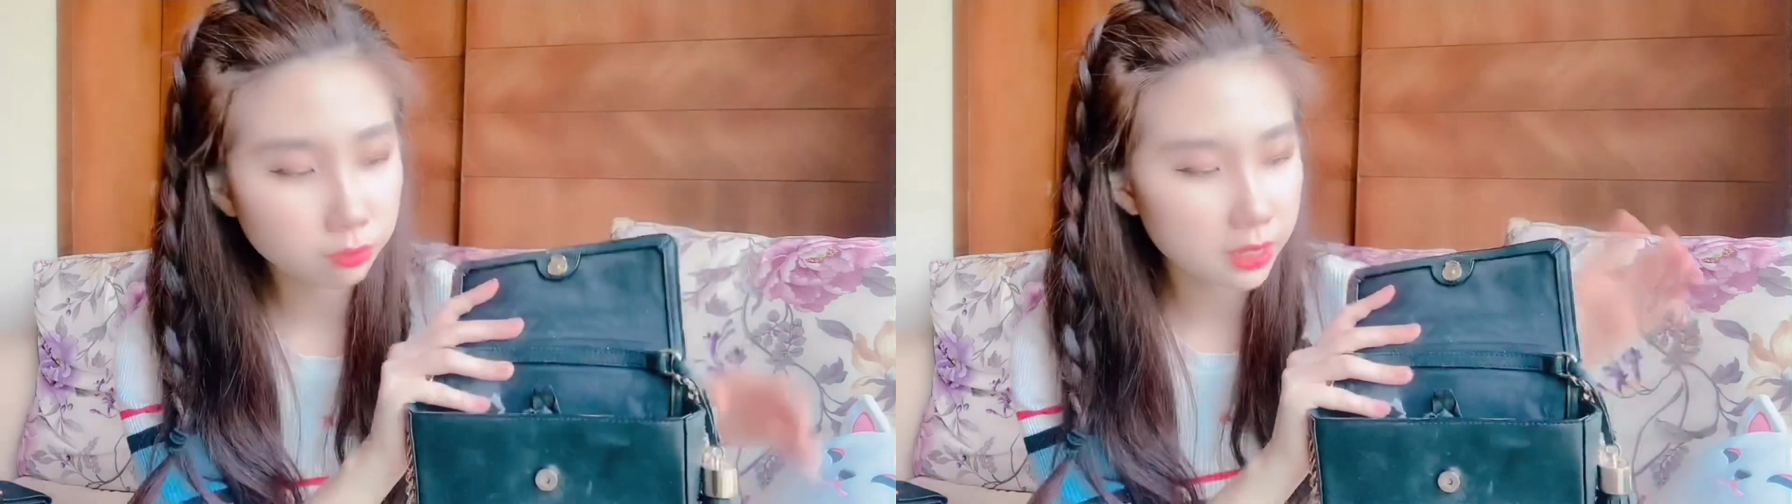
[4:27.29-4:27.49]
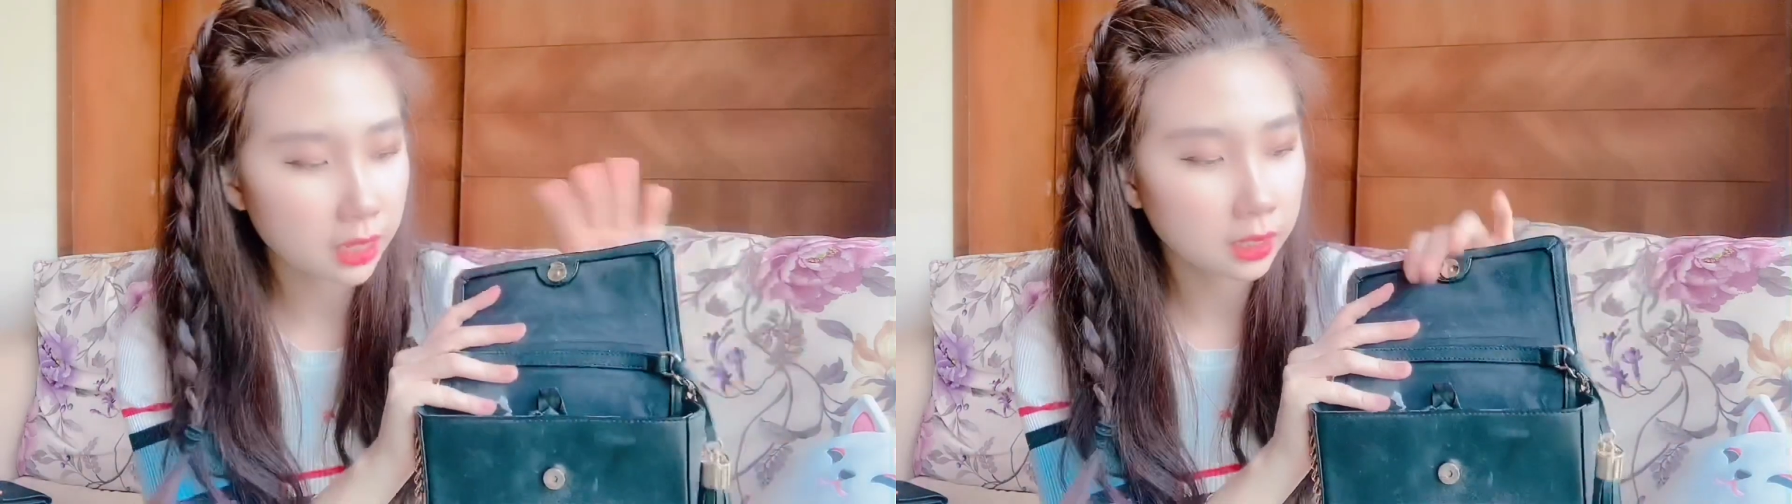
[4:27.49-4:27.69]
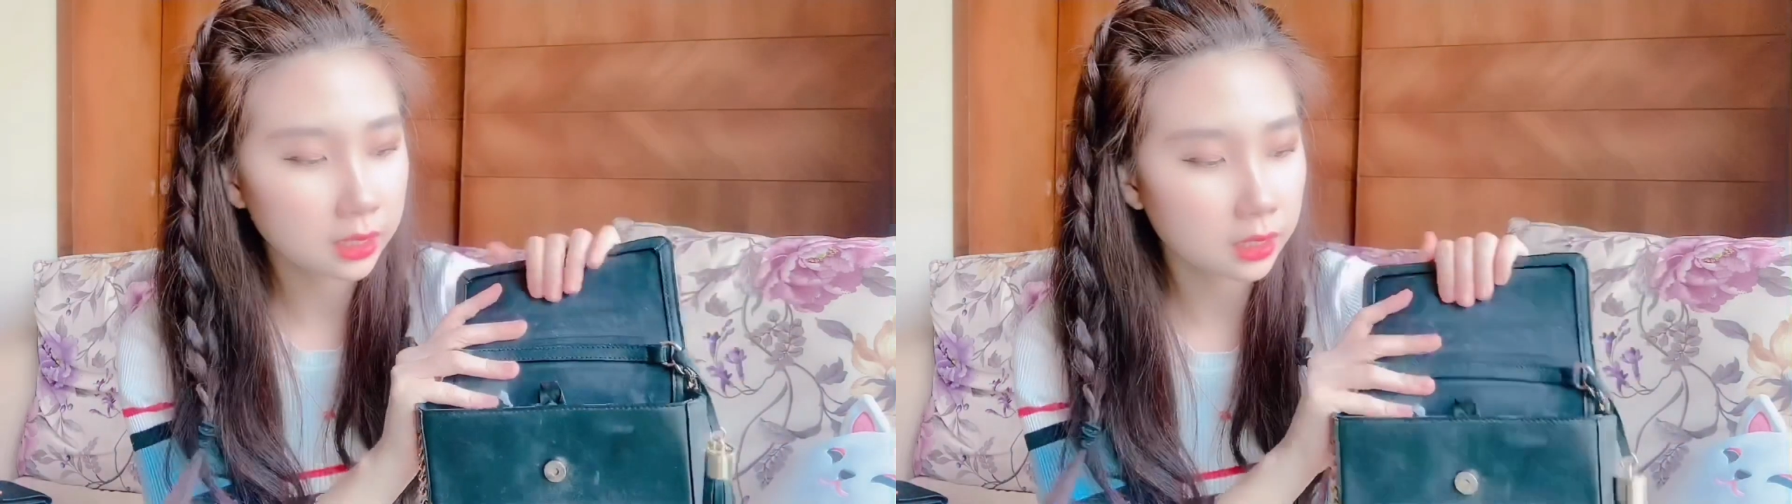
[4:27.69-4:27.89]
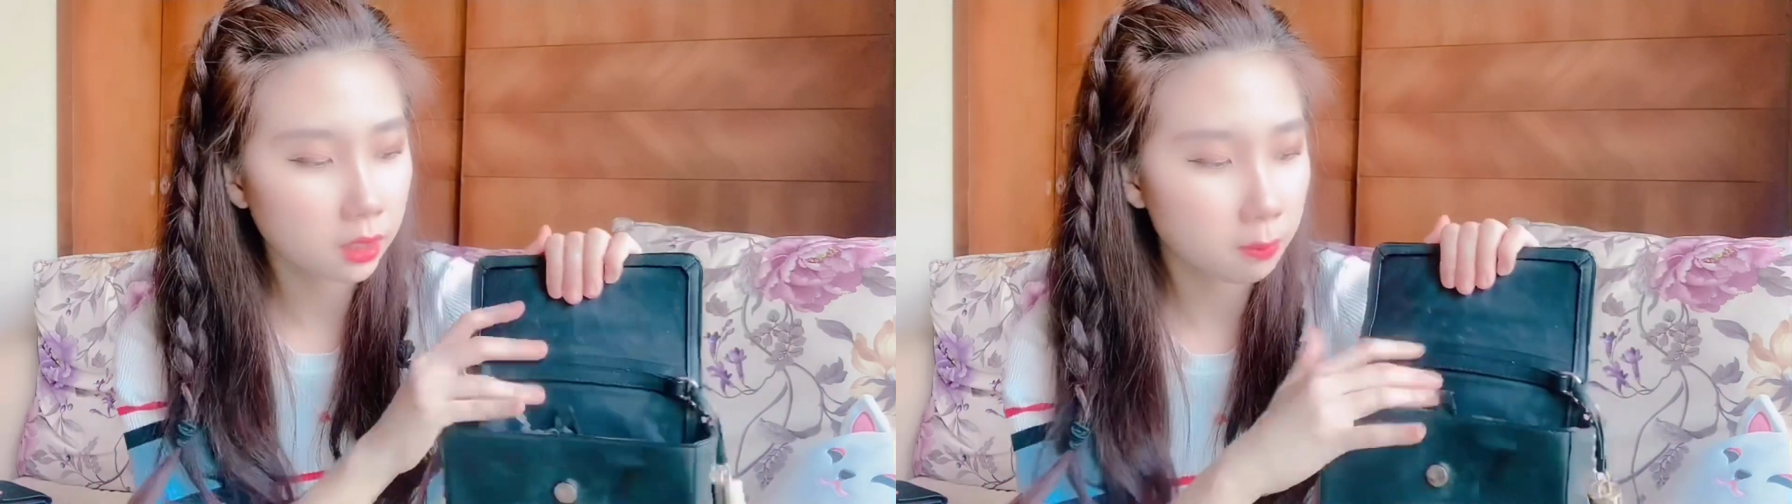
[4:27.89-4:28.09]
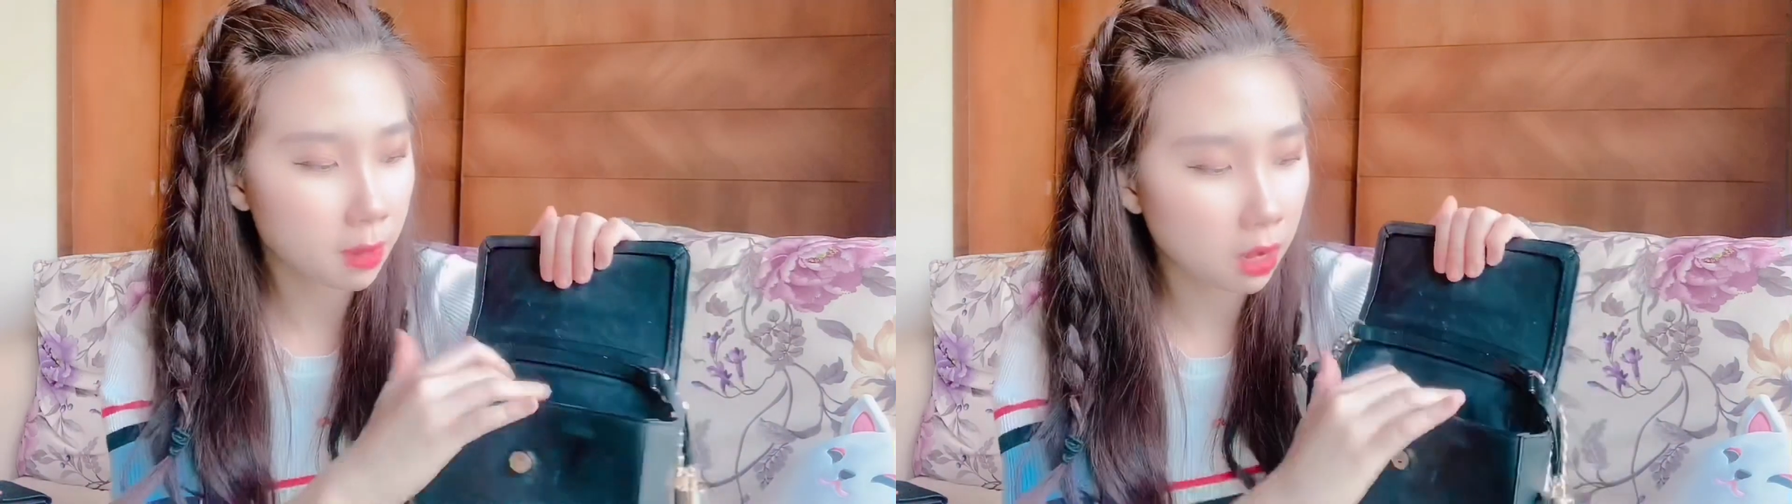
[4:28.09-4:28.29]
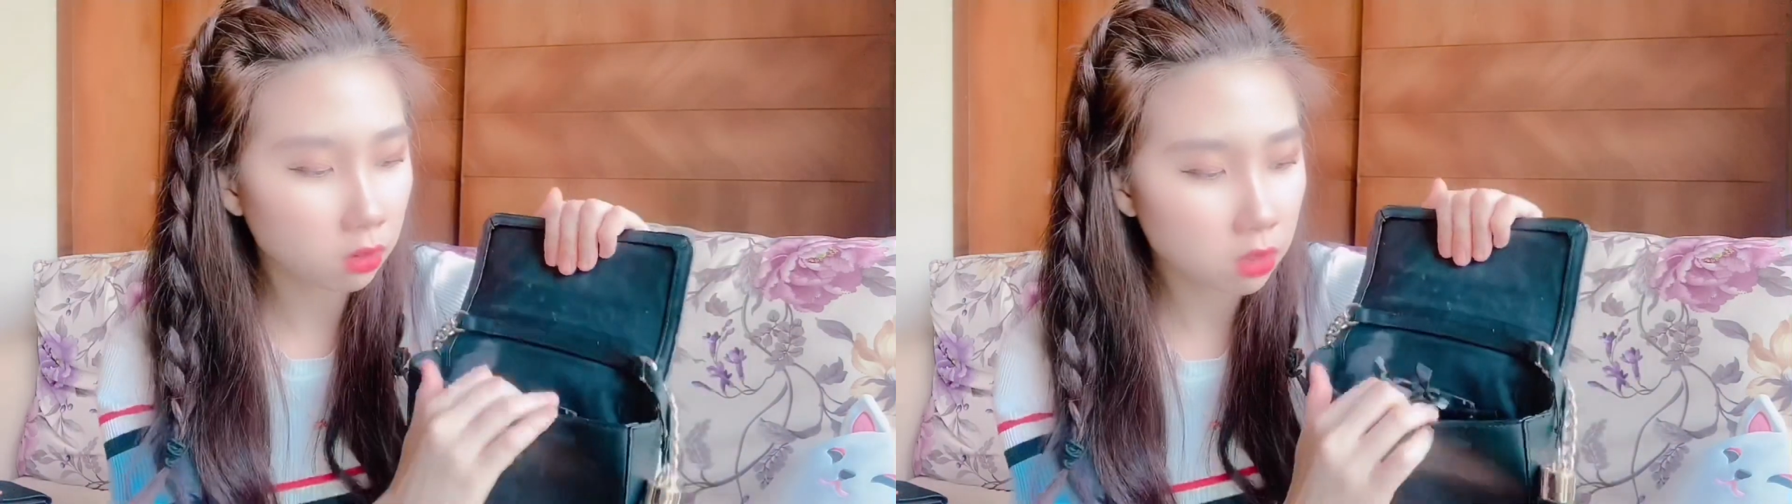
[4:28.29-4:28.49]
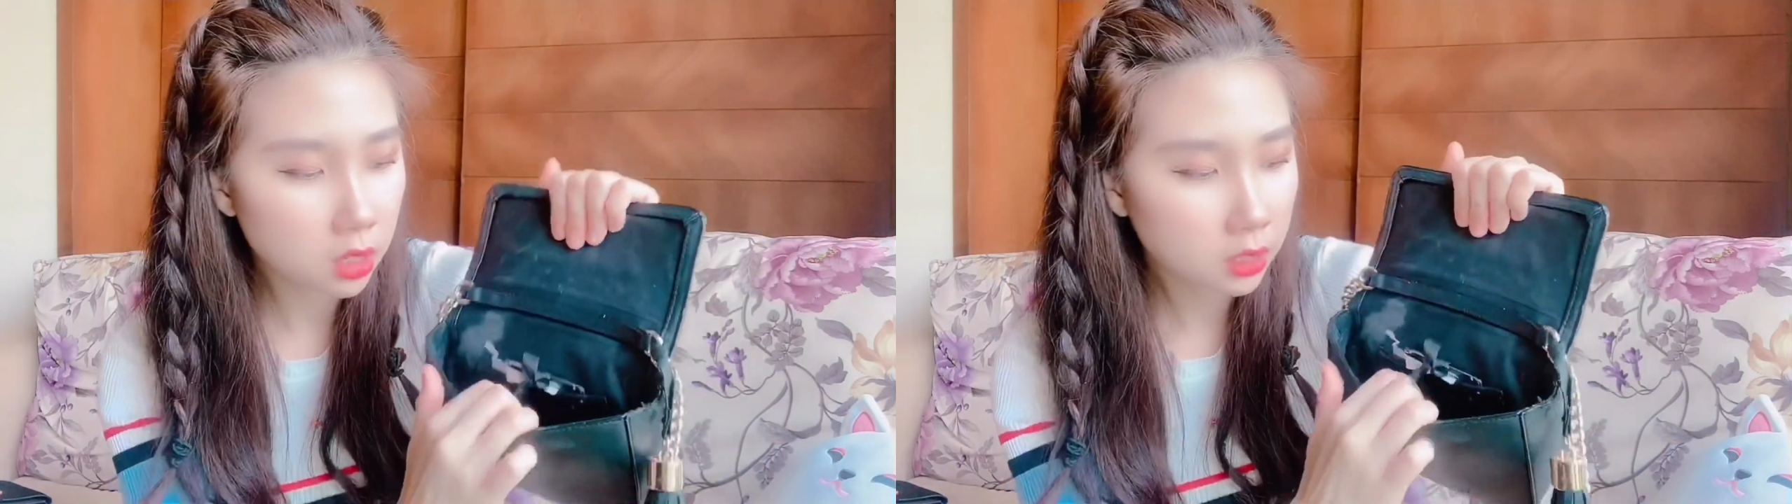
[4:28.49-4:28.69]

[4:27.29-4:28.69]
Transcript: fit a little amount